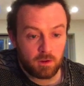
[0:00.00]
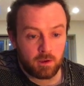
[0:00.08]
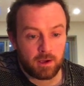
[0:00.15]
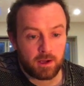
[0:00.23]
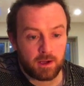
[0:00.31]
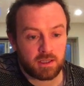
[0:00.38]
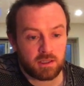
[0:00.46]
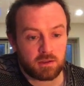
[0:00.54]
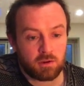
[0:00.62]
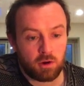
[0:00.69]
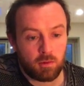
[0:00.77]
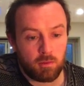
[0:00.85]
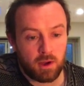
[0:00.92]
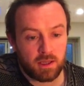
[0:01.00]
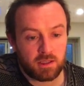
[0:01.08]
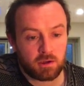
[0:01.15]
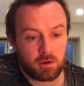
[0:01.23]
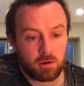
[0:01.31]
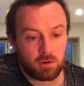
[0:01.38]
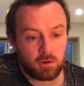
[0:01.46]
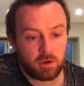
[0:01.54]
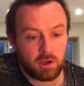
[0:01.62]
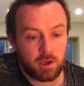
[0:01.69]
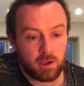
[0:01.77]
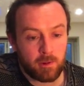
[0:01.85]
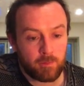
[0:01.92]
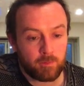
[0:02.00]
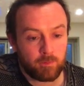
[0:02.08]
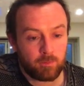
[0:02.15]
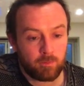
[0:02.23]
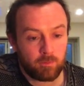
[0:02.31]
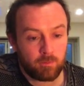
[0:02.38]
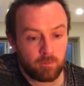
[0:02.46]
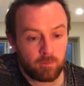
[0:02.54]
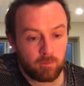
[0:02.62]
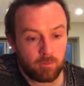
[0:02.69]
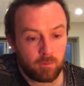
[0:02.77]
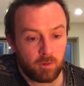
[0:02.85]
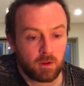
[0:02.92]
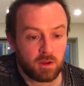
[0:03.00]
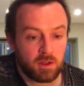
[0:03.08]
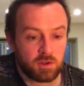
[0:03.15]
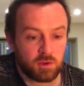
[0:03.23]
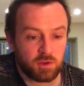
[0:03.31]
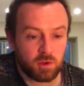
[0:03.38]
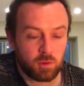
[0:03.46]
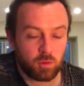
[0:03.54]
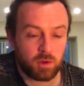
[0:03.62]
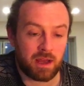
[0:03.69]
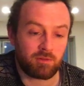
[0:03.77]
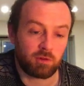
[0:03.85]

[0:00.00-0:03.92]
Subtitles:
And it's got mitochondria. It also would have